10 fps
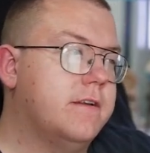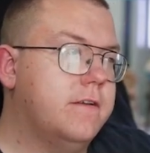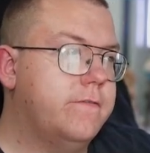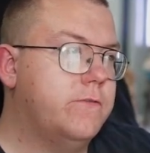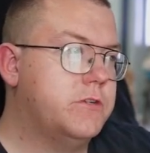
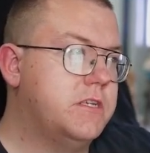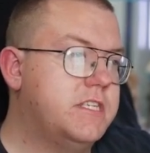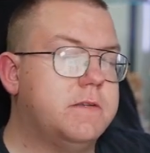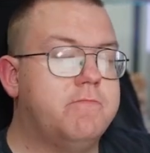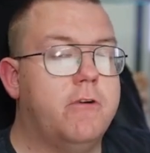Unfortunately, this is
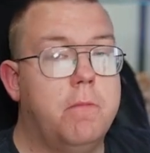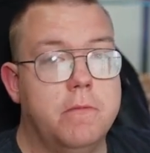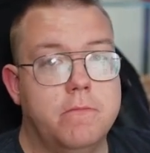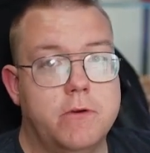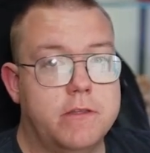the problem
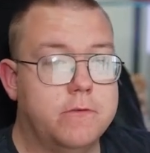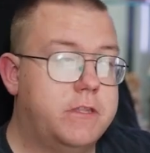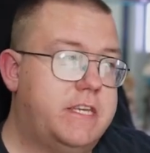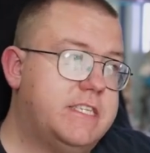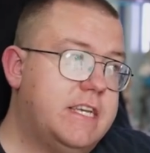with all
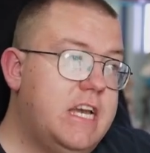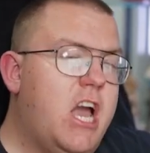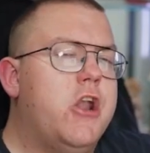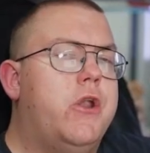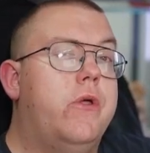these
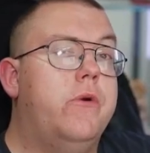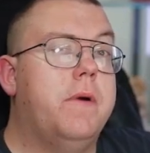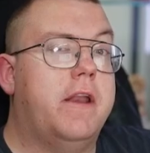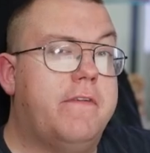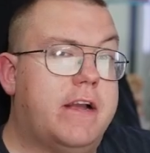new
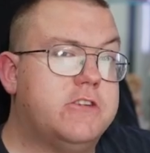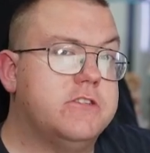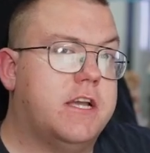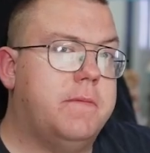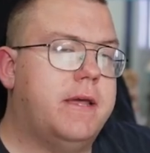manufacturers
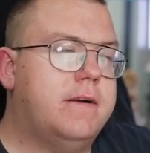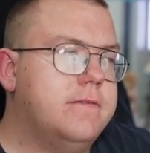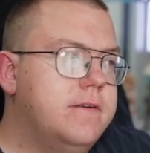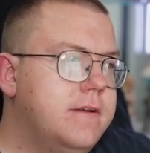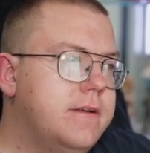coming out,
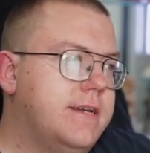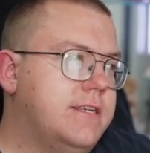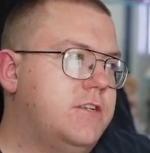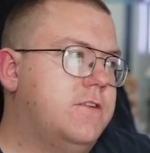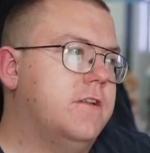is
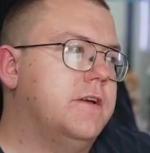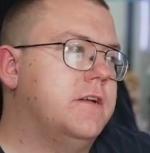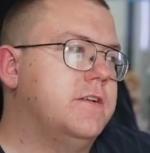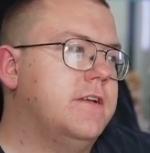you've got